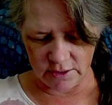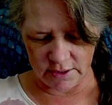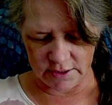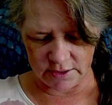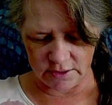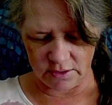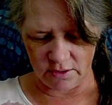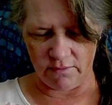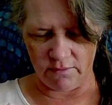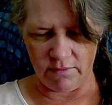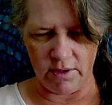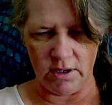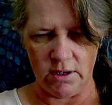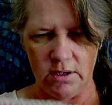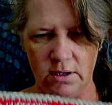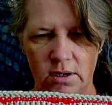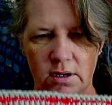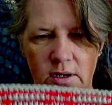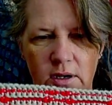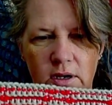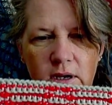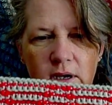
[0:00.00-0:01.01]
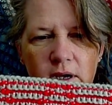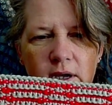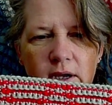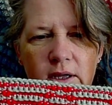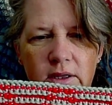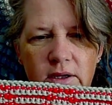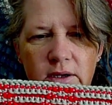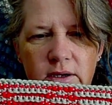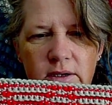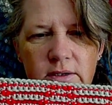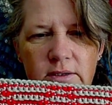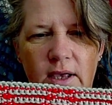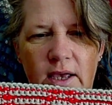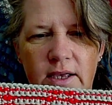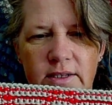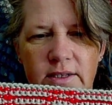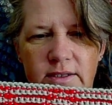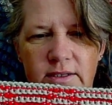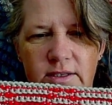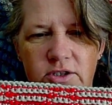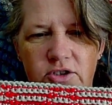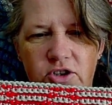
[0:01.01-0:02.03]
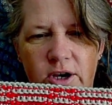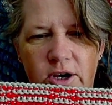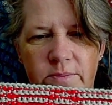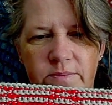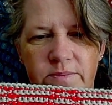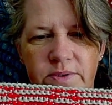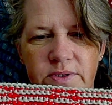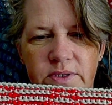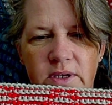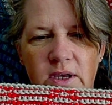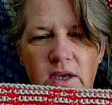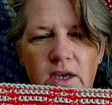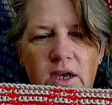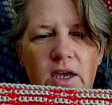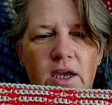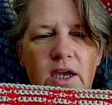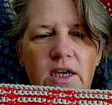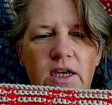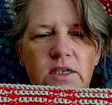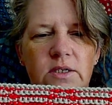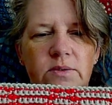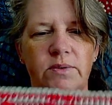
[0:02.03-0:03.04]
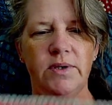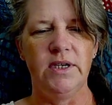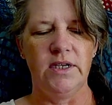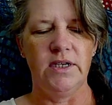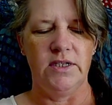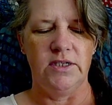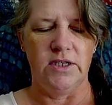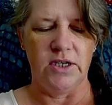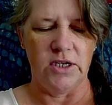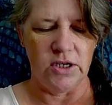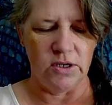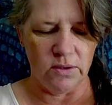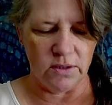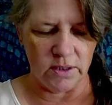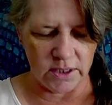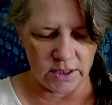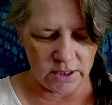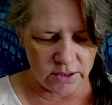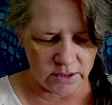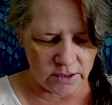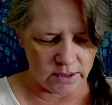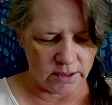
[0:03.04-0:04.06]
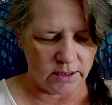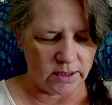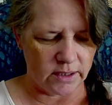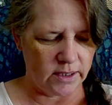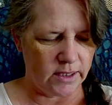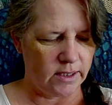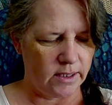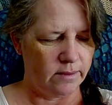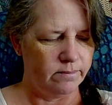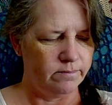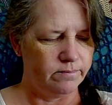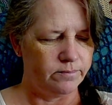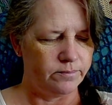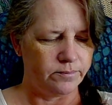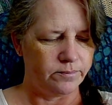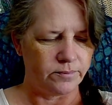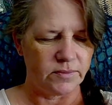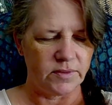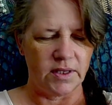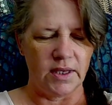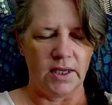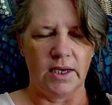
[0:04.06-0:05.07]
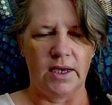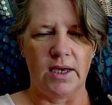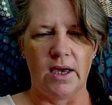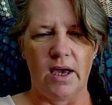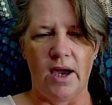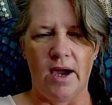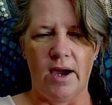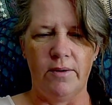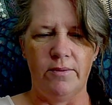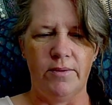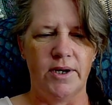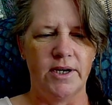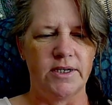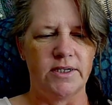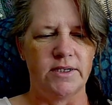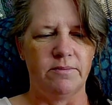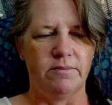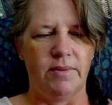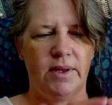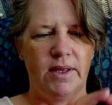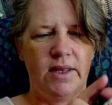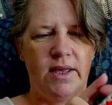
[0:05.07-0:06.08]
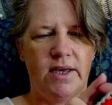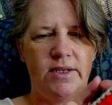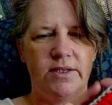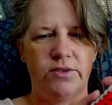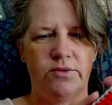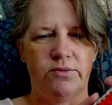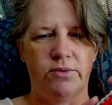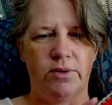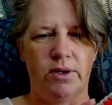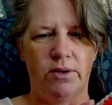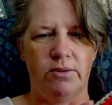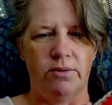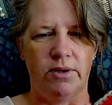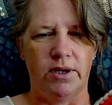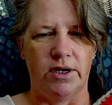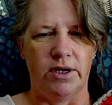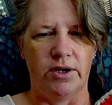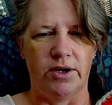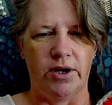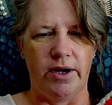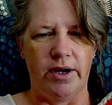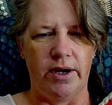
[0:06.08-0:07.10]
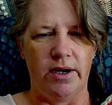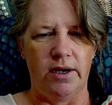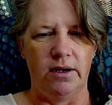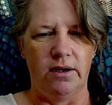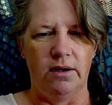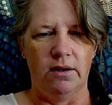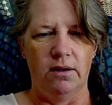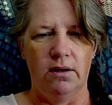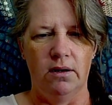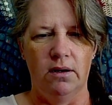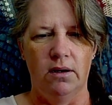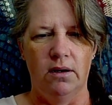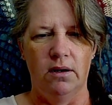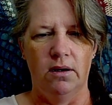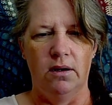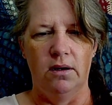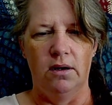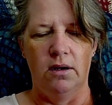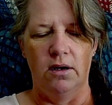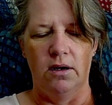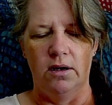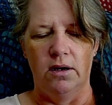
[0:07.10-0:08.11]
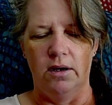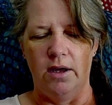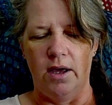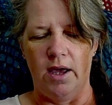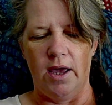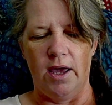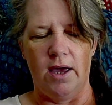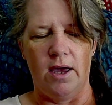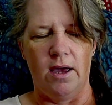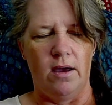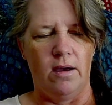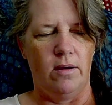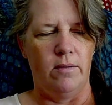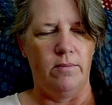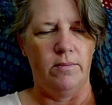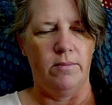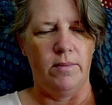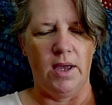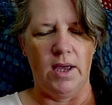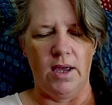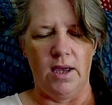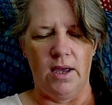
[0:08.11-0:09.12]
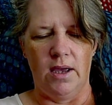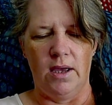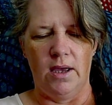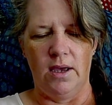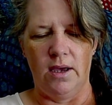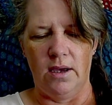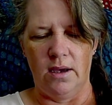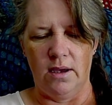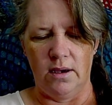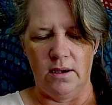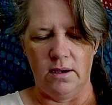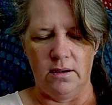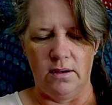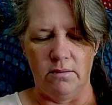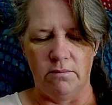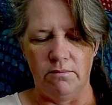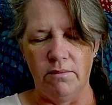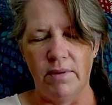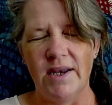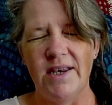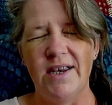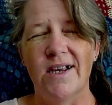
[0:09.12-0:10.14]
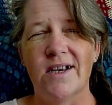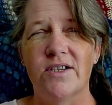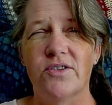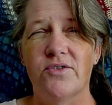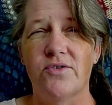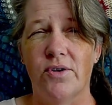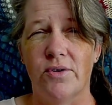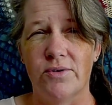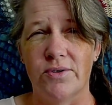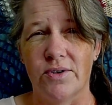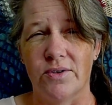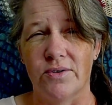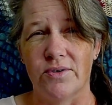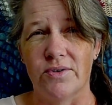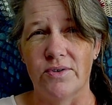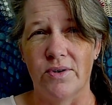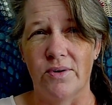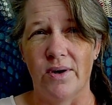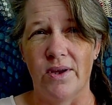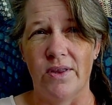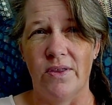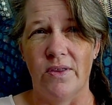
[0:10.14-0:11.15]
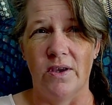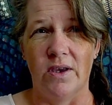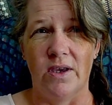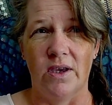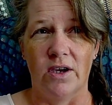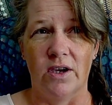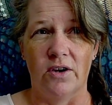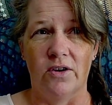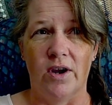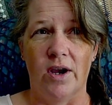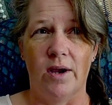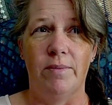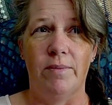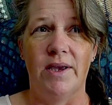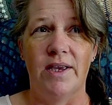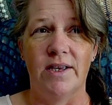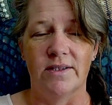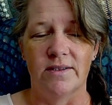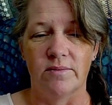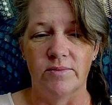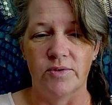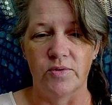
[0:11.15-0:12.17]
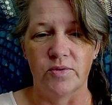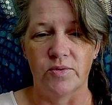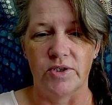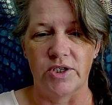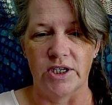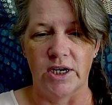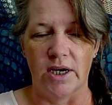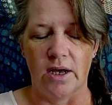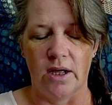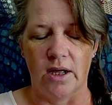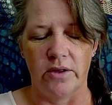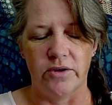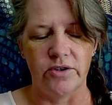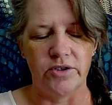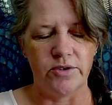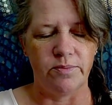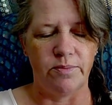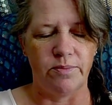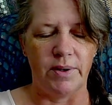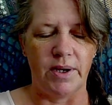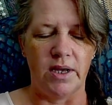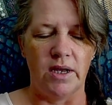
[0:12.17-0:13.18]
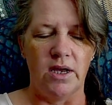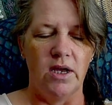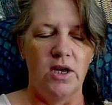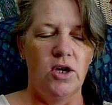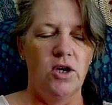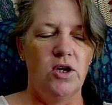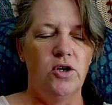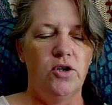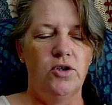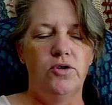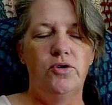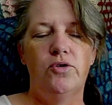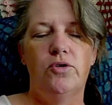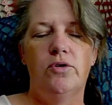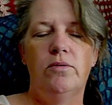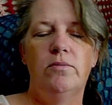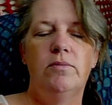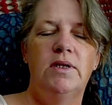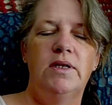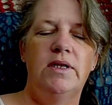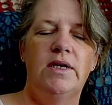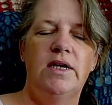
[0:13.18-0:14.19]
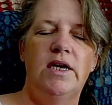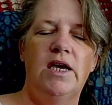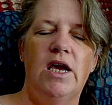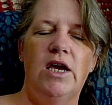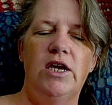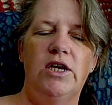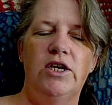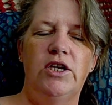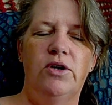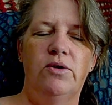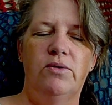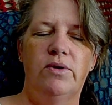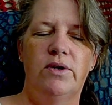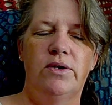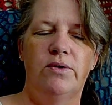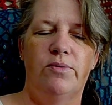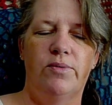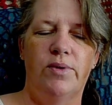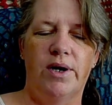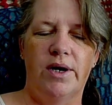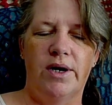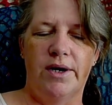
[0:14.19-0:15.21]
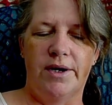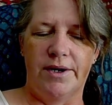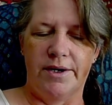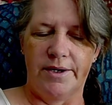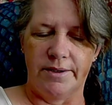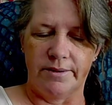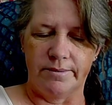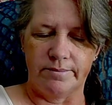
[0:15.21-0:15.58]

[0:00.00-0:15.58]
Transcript: these over, it stripes. It's because you literally, like, I worked my last row in gray. My next row is also, I think, in gray because I'm switching colors. But normally, you would work